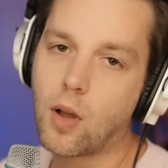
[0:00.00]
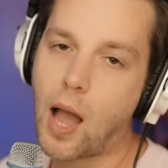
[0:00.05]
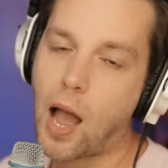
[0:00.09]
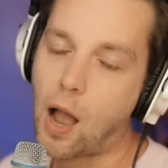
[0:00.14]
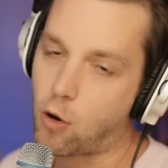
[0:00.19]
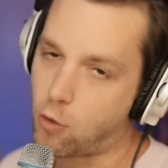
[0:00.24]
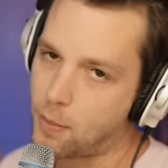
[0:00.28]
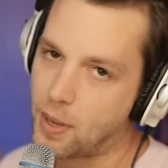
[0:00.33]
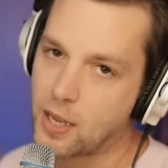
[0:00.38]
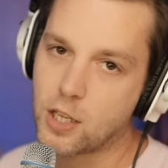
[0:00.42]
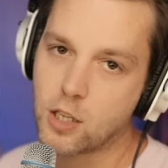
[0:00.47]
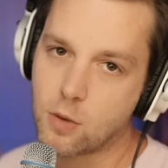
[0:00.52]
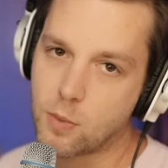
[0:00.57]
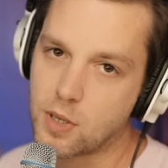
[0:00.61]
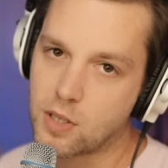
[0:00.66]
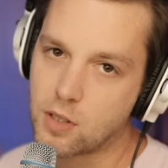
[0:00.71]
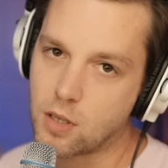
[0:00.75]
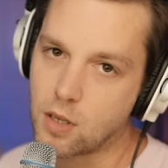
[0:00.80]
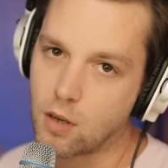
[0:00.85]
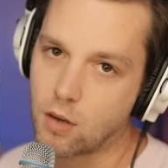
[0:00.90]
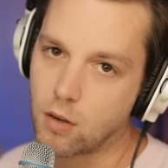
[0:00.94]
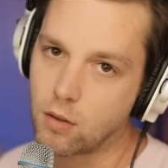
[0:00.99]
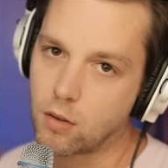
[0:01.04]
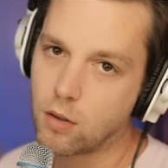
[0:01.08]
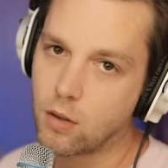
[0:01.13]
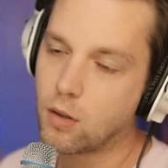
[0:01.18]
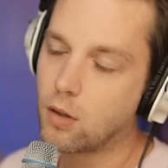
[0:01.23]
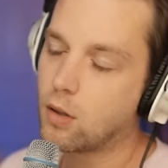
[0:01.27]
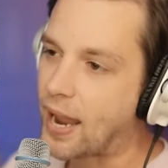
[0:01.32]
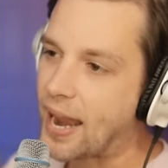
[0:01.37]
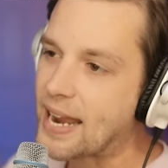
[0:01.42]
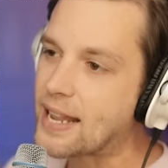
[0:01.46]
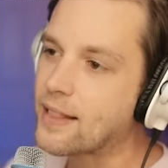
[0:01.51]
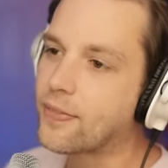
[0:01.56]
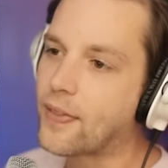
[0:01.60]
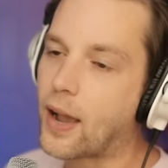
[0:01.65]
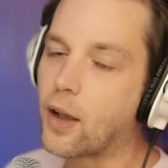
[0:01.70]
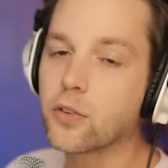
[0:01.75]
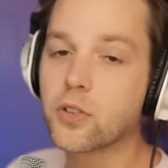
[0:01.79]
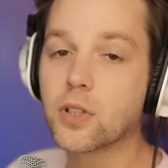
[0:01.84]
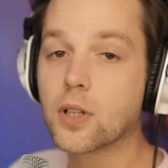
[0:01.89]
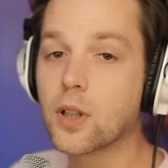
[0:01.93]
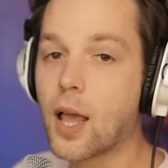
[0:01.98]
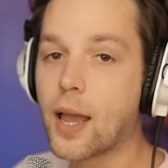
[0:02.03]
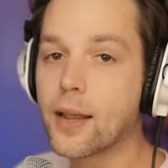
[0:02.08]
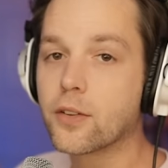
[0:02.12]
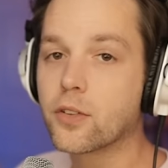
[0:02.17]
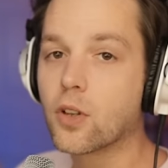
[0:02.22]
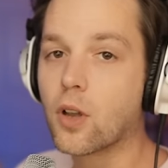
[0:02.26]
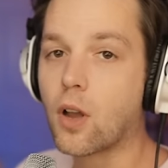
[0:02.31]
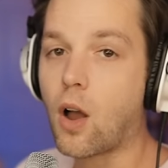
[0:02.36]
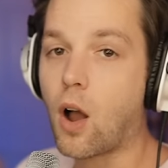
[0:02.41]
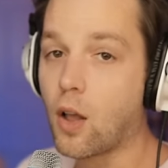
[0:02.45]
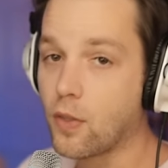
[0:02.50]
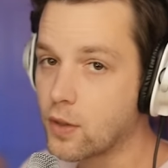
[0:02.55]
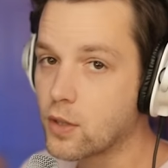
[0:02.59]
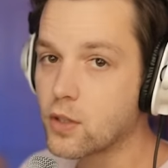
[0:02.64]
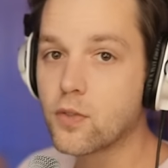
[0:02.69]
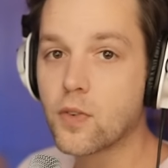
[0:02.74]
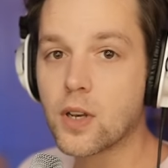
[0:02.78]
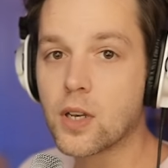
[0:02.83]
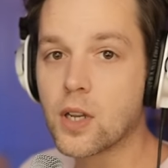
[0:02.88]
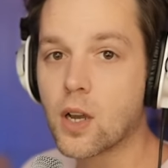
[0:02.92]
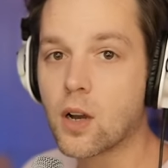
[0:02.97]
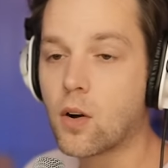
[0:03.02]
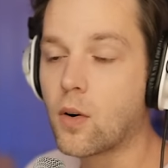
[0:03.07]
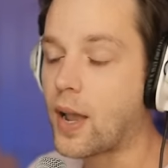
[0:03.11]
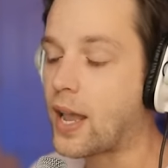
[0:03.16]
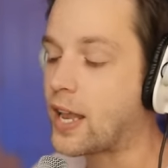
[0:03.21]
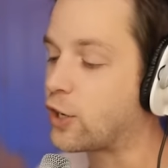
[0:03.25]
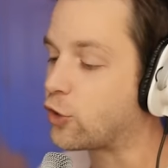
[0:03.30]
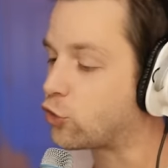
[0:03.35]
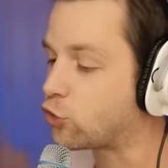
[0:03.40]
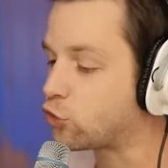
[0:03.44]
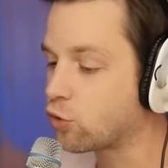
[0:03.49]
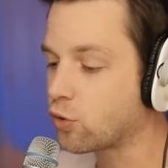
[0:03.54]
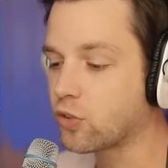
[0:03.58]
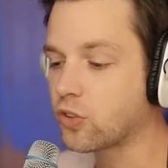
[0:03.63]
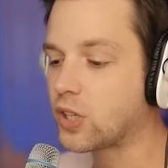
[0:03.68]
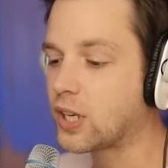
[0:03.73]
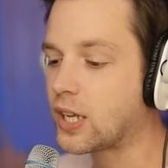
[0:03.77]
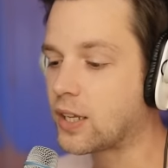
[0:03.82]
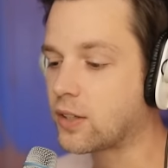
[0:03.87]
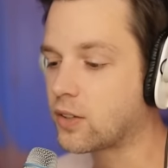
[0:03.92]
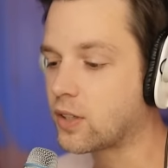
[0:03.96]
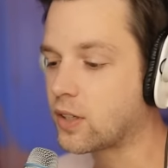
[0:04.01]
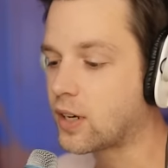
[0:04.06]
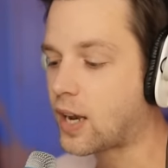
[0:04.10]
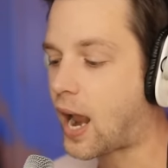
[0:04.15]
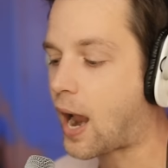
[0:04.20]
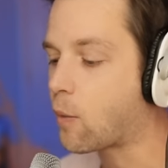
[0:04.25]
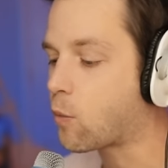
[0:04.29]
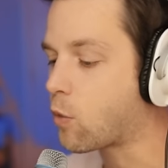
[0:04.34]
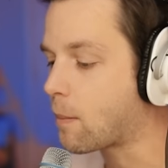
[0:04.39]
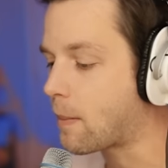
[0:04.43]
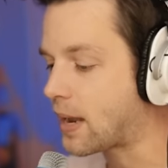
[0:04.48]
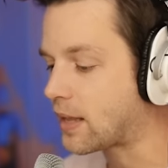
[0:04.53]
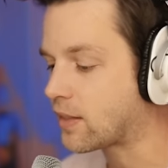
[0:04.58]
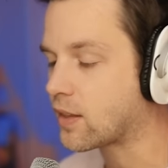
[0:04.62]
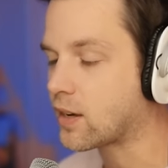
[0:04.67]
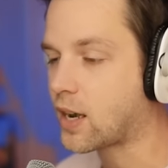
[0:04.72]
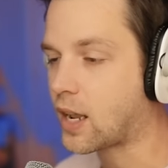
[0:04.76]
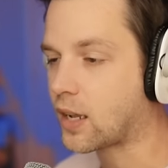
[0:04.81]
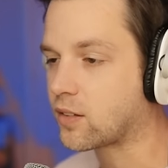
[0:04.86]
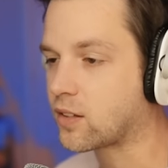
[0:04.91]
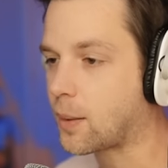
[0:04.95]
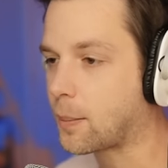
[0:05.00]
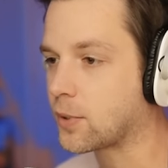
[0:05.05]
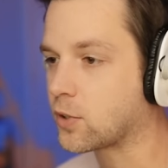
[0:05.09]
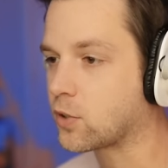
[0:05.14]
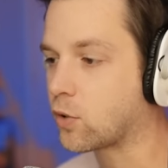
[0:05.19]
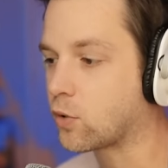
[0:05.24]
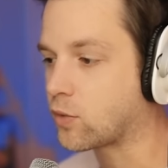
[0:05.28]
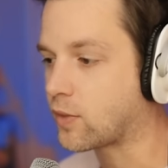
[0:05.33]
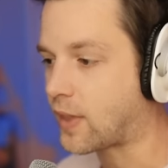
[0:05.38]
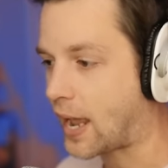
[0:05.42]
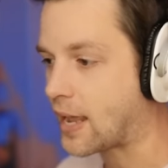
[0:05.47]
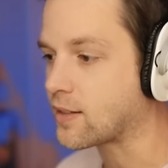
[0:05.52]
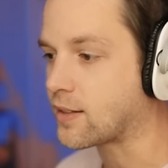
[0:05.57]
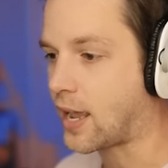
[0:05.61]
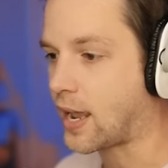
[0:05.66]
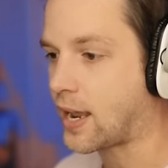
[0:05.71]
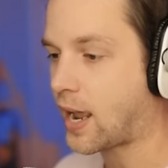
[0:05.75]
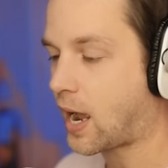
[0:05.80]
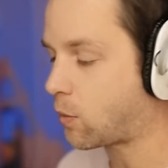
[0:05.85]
I will make you a deal. 8,000 likes on this video, and as soon as it hits it, I will make the next episode that day.